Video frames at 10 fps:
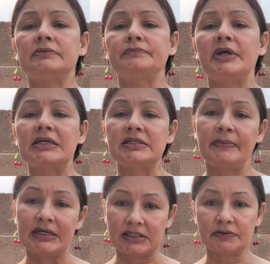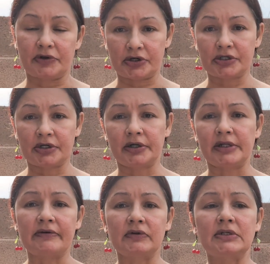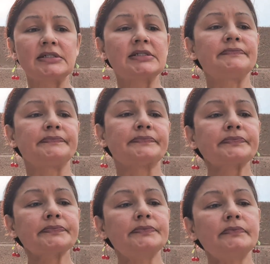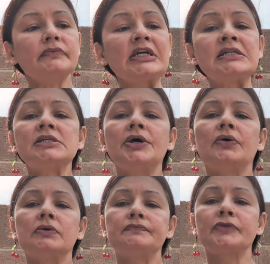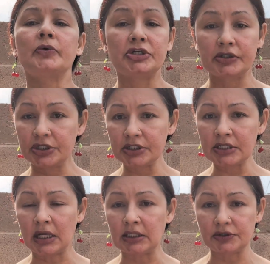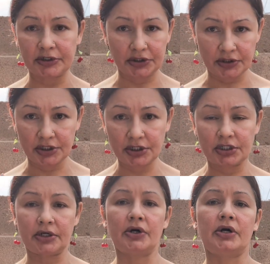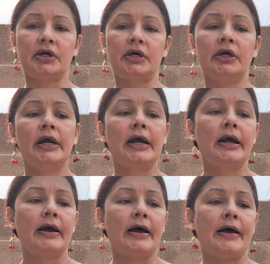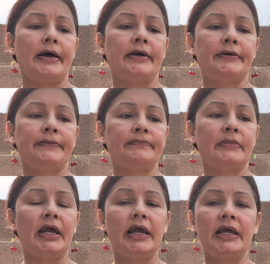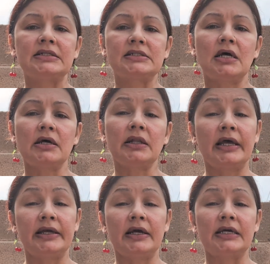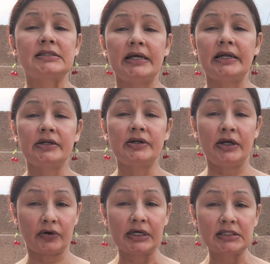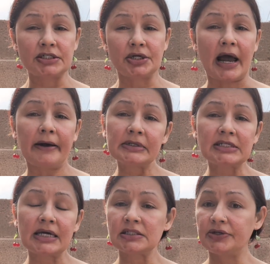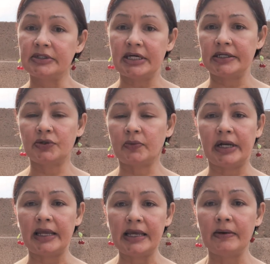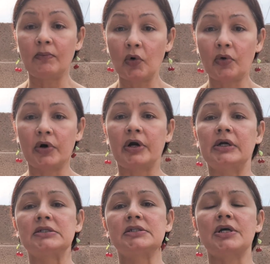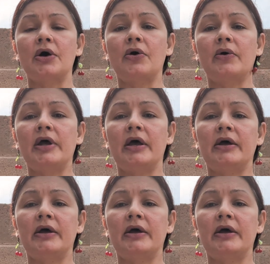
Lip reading: because it messes with your sugar levels. So reduce your salt, reduce your sugar. It's like I said, it increases your appetite, so you tend to want to eat more. So